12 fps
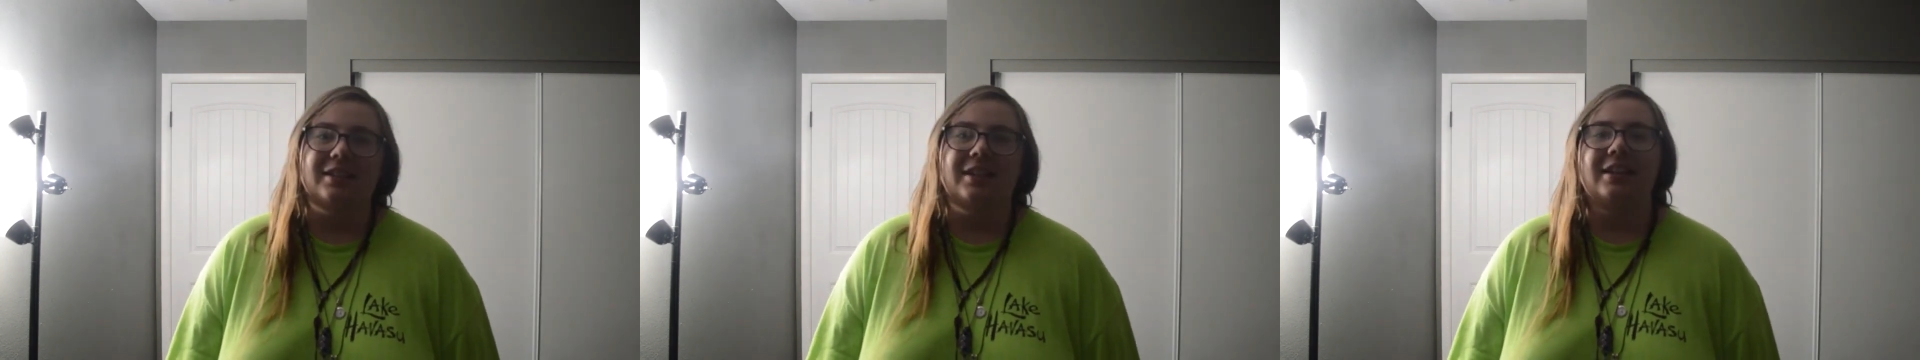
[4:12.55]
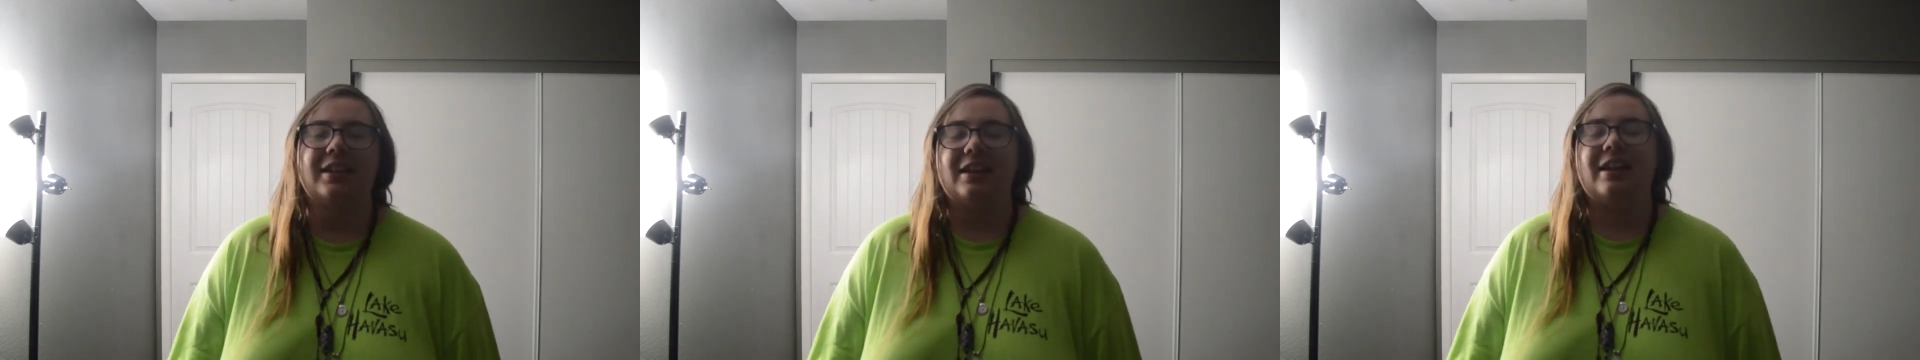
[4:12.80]

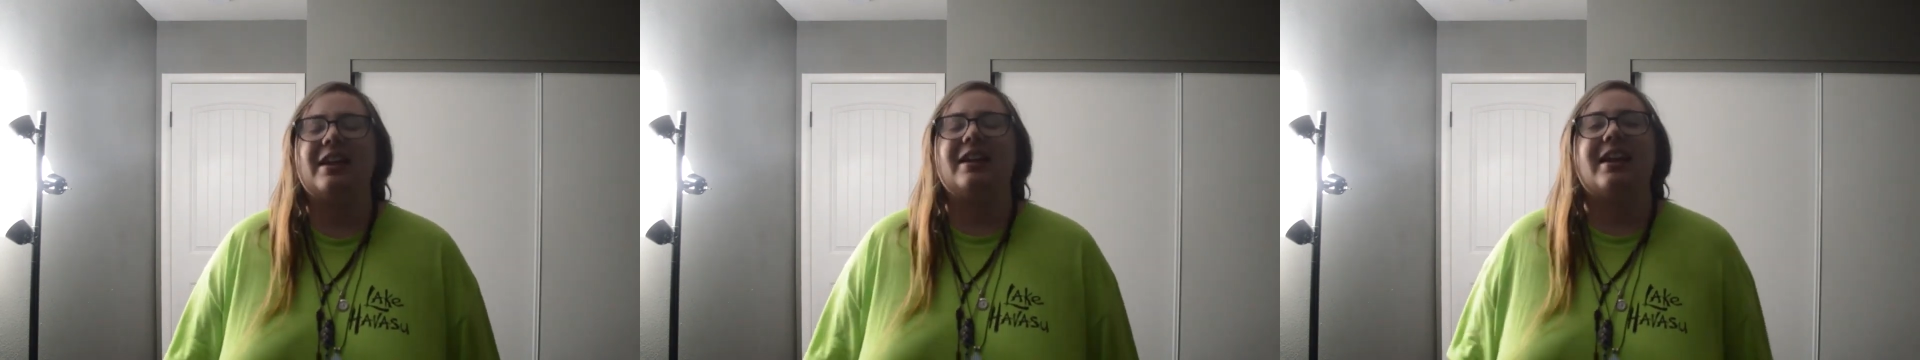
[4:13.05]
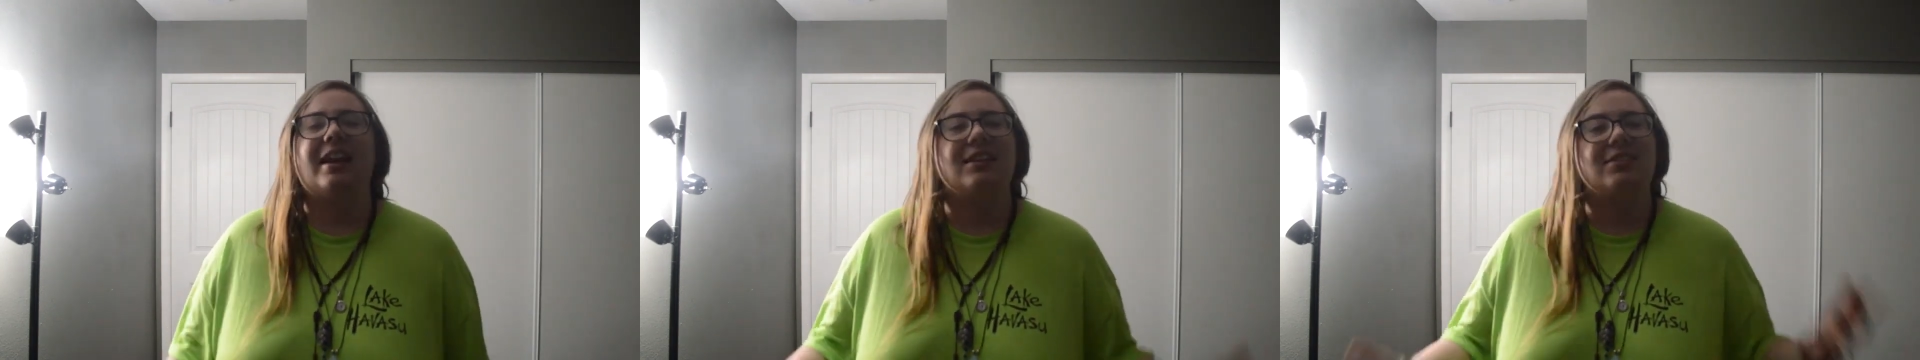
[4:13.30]
and he
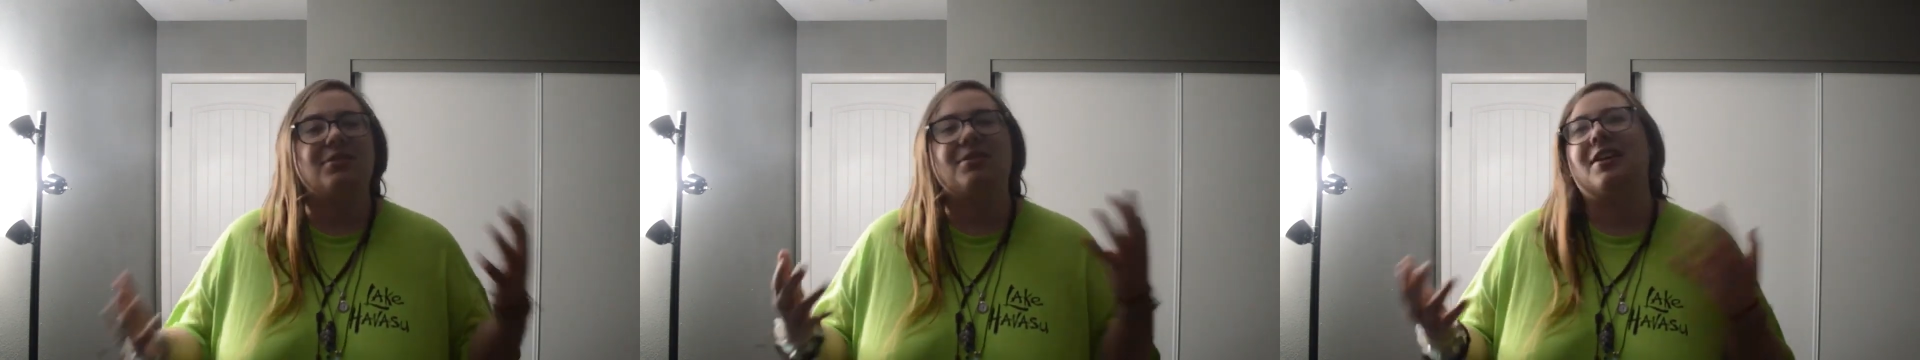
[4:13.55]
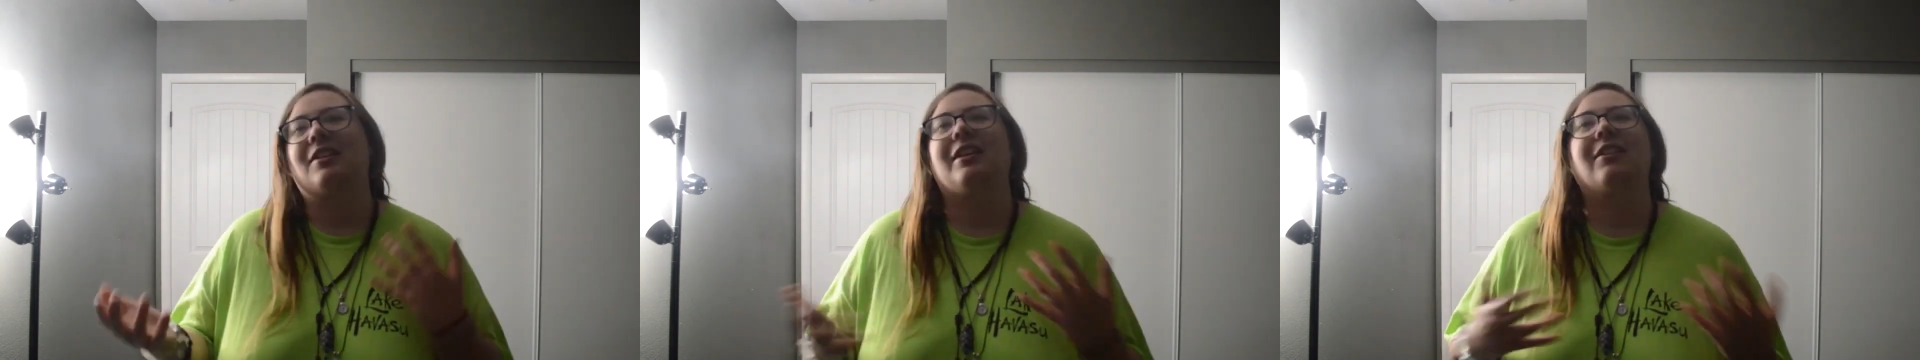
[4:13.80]
can't do
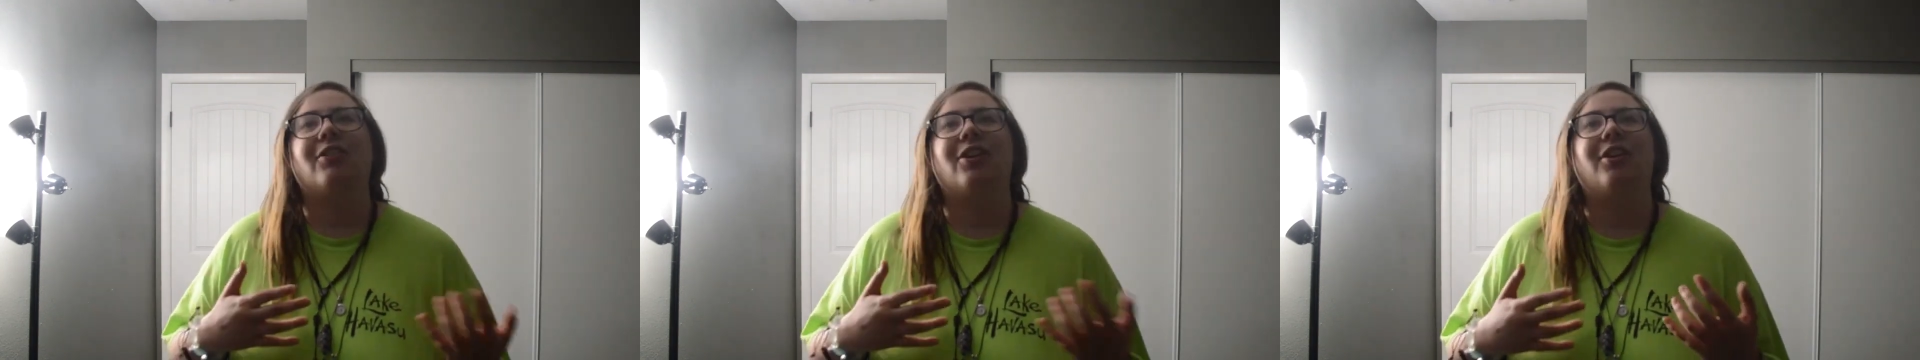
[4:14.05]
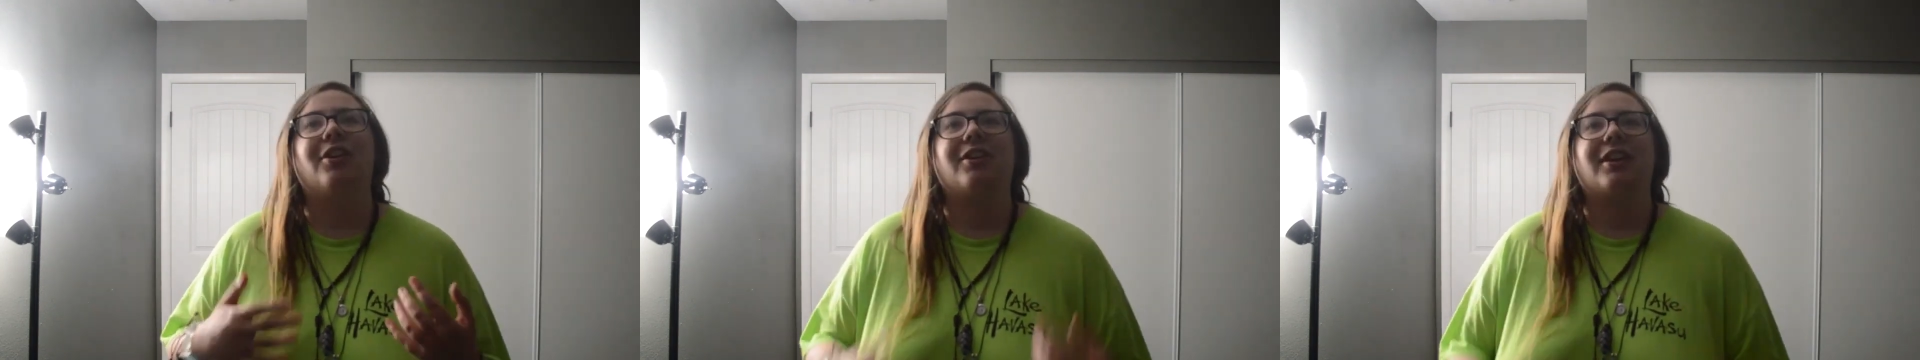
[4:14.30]
nothing
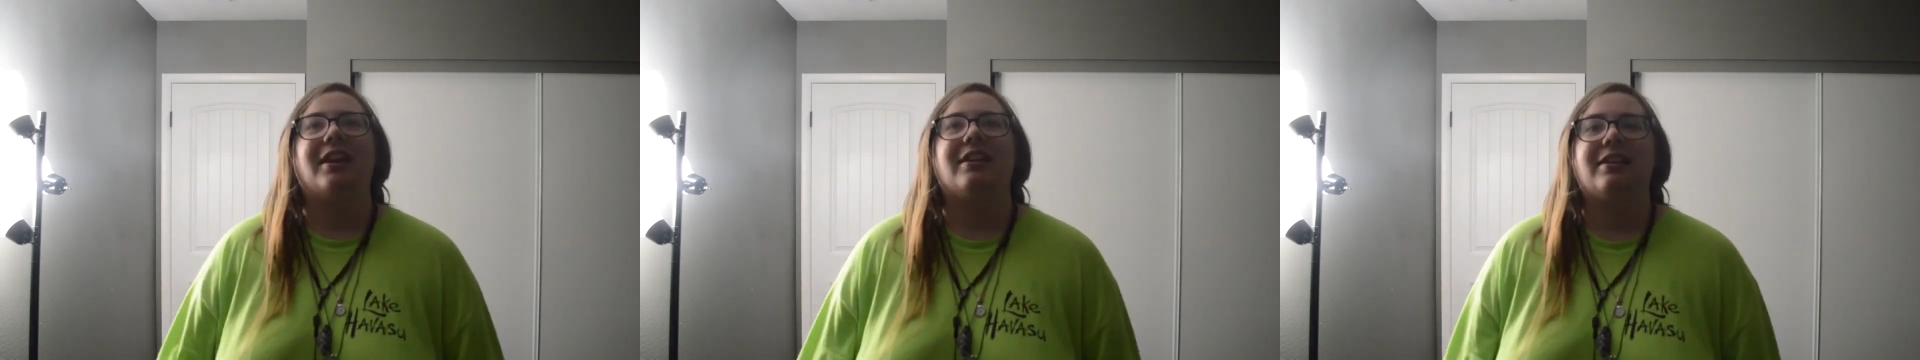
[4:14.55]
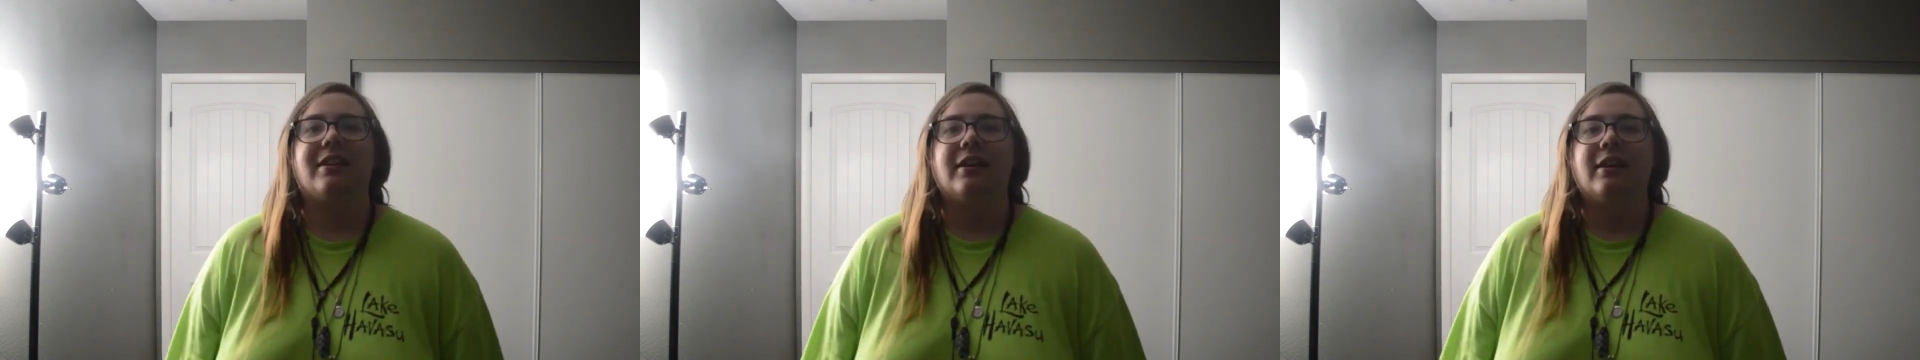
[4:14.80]
wrong. And